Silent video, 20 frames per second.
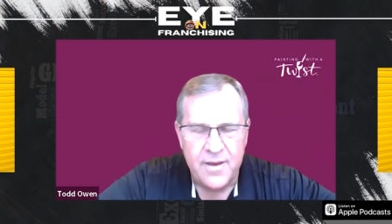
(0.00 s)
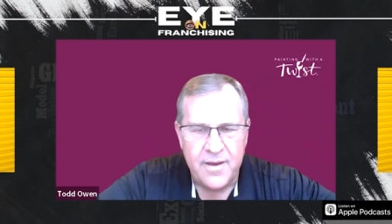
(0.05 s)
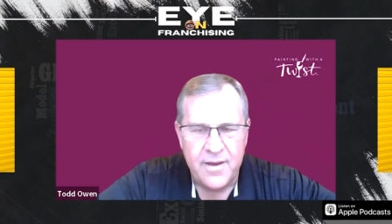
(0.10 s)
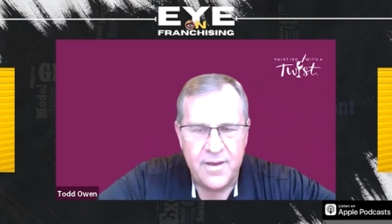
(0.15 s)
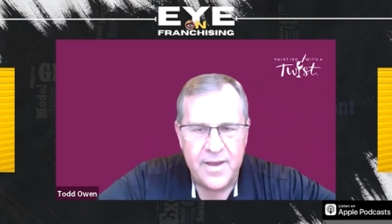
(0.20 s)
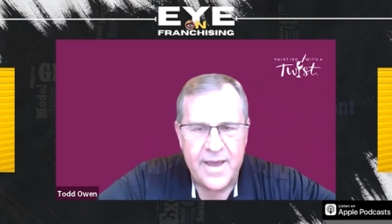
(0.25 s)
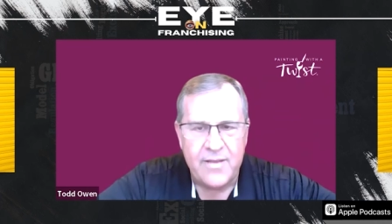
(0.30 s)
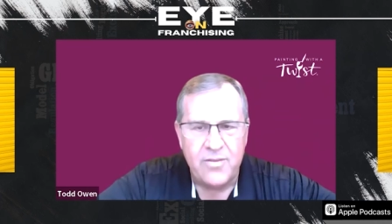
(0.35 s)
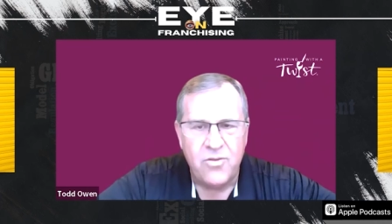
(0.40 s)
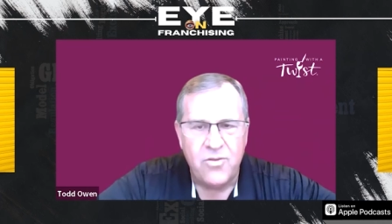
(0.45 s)

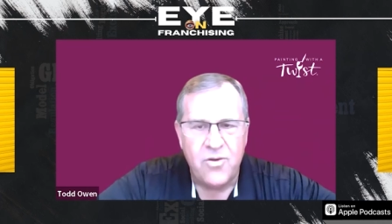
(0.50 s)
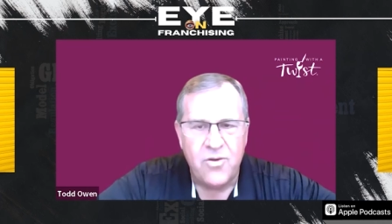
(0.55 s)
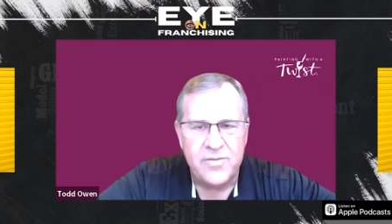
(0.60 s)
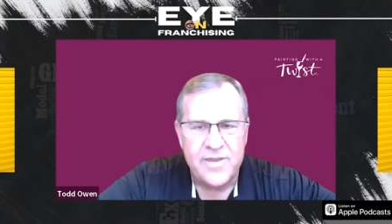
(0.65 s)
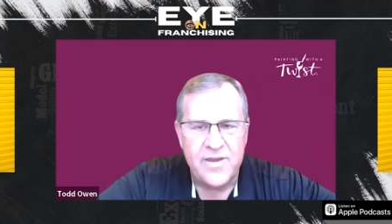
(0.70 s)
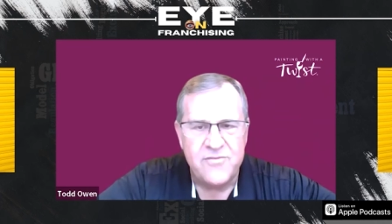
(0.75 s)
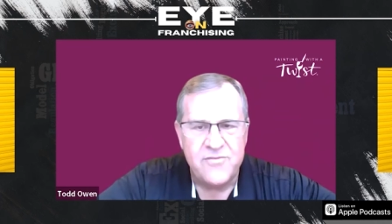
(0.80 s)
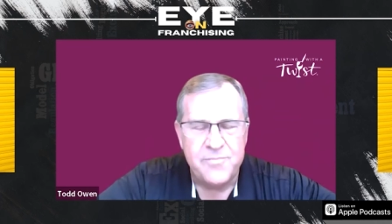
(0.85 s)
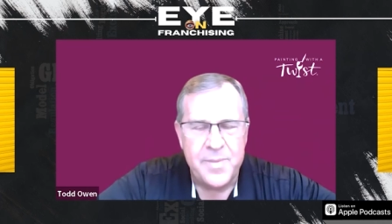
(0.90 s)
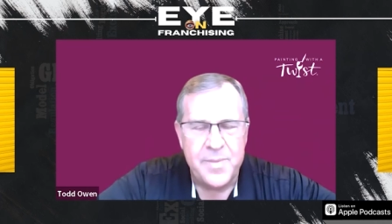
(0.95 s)
uh, how
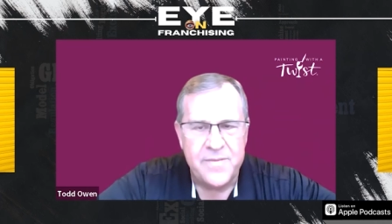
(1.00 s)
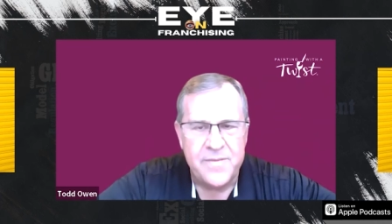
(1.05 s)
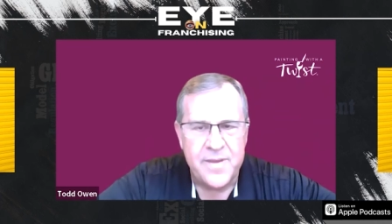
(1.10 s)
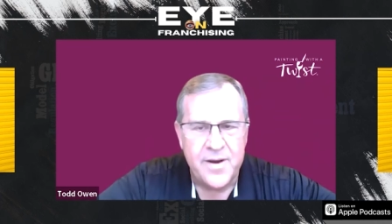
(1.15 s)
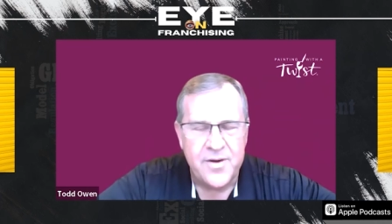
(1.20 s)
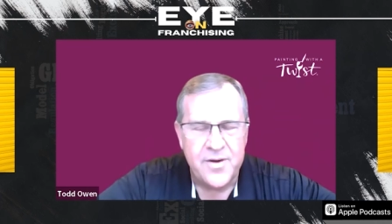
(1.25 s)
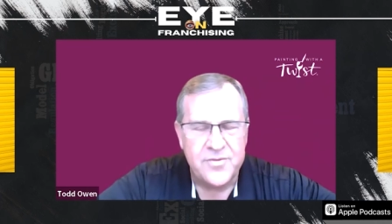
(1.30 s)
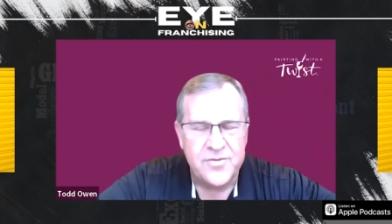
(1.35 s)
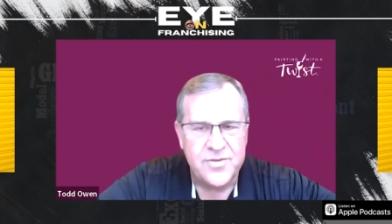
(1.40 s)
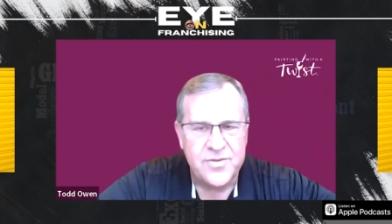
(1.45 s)
long they've been
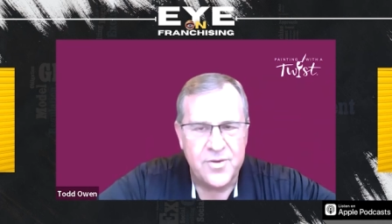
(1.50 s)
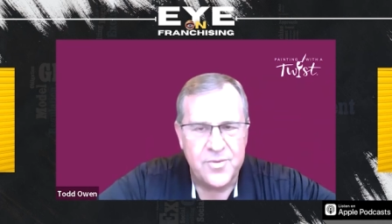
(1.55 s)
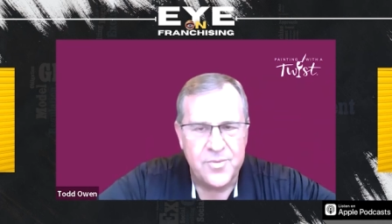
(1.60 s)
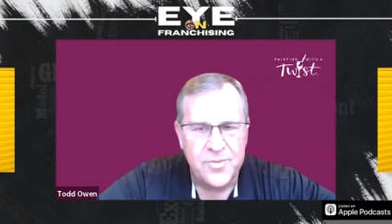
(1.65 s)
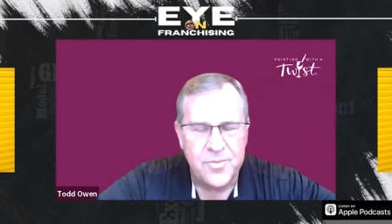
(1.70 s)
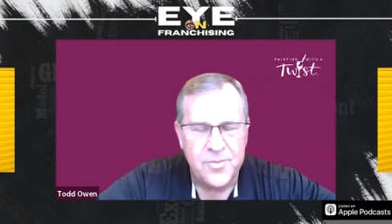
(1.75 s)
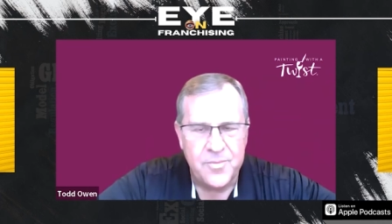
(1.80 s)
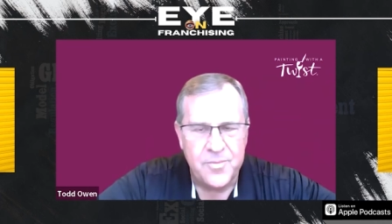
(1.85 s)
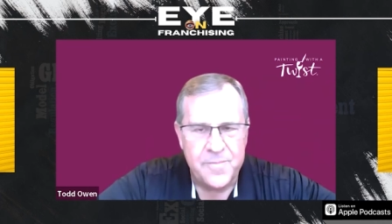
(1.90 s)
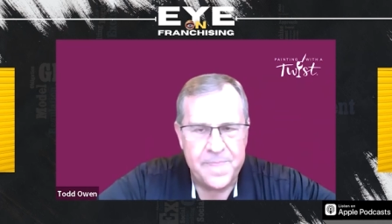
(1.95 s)
there.
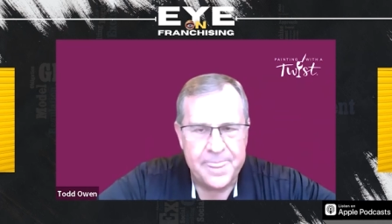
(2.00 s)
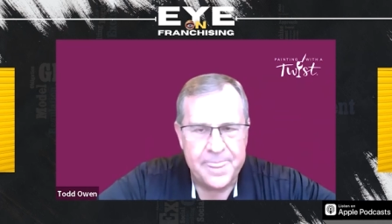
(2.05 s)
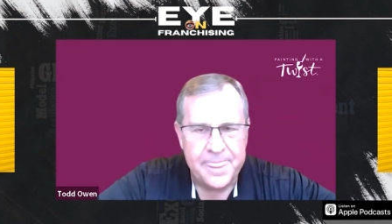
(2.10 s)
So